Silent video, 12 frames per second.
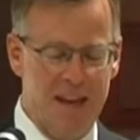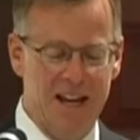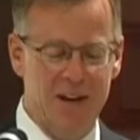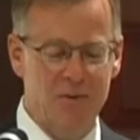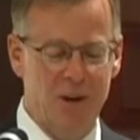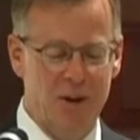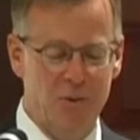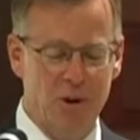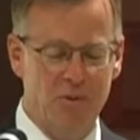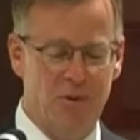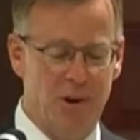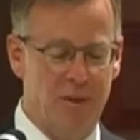Anyway,
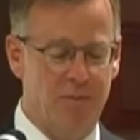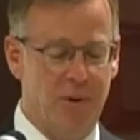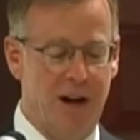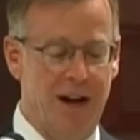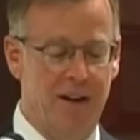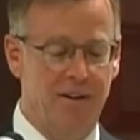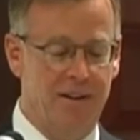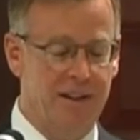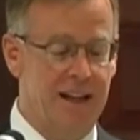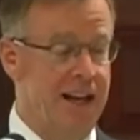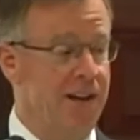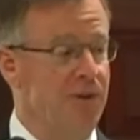we're very
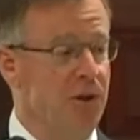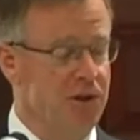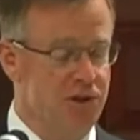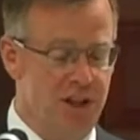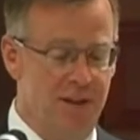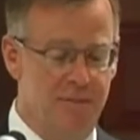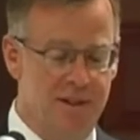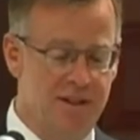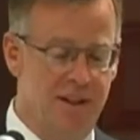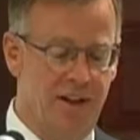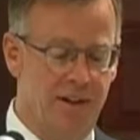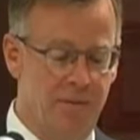proud, Ken, of your
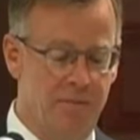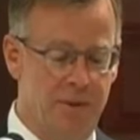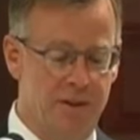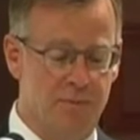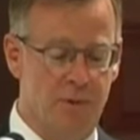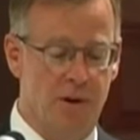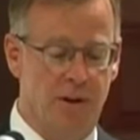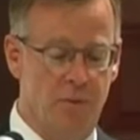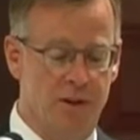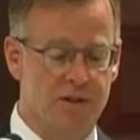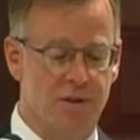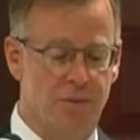achievements here in Pittsburgh
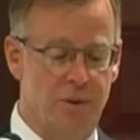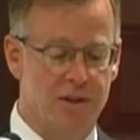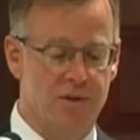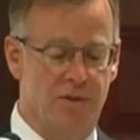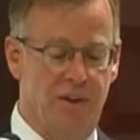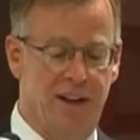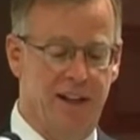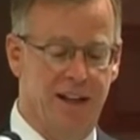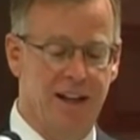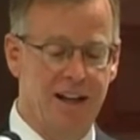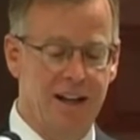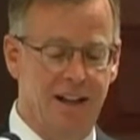and Western
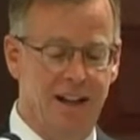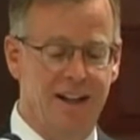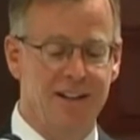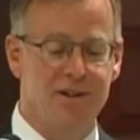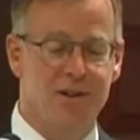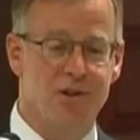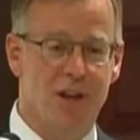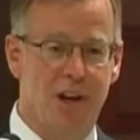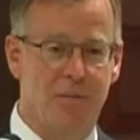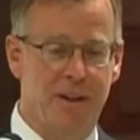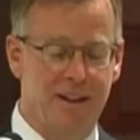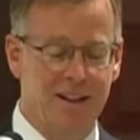Pennsylvania. Ladies and
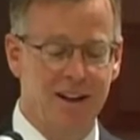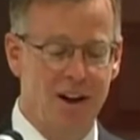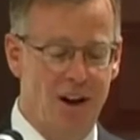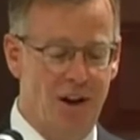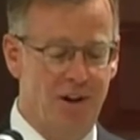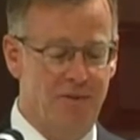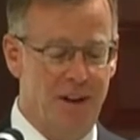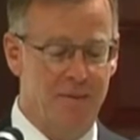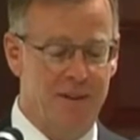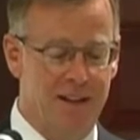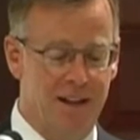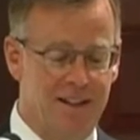gentlemen, Hall of
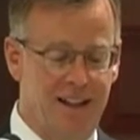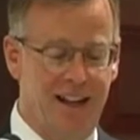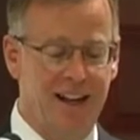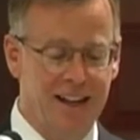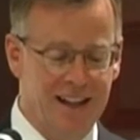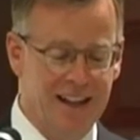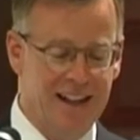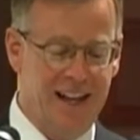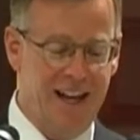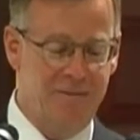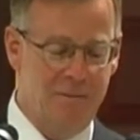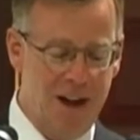Fame inductee,
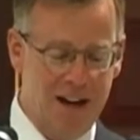Ken.